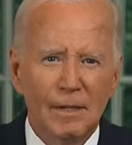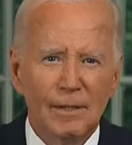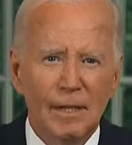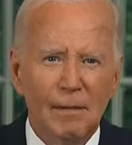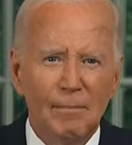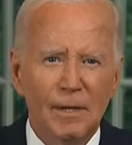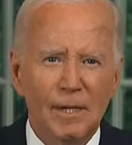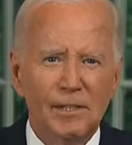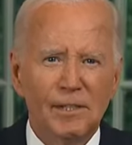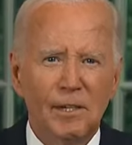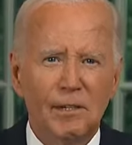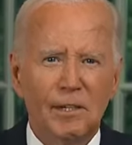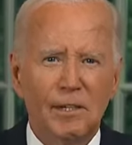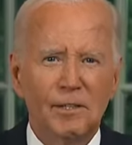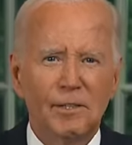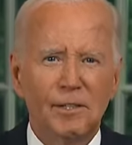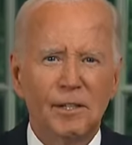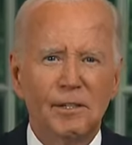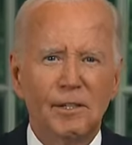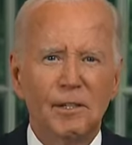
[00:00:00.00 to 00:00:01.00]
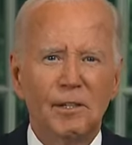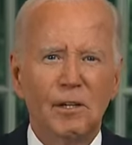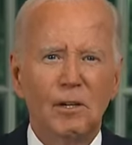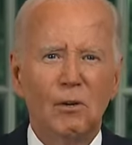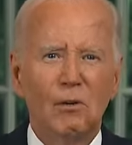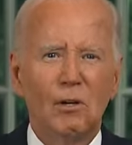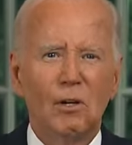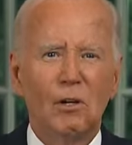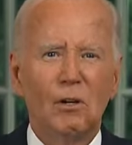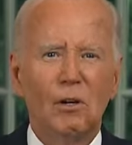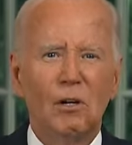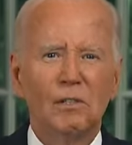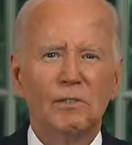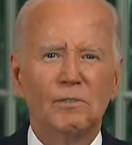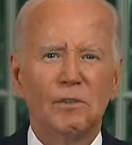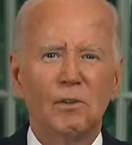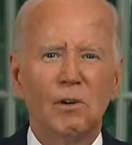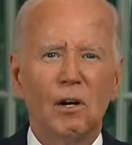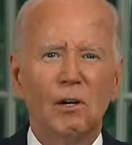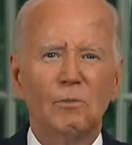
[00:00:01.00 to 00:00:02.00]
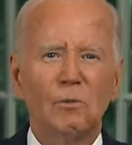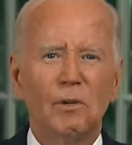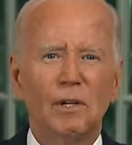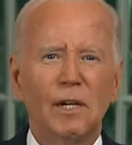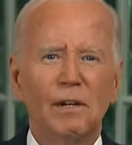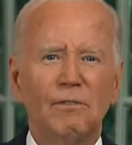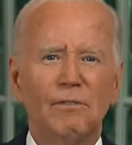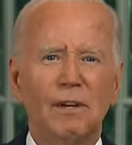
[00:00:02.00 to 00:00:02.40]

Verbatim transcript: That means I'll continue to lower costs for hardworking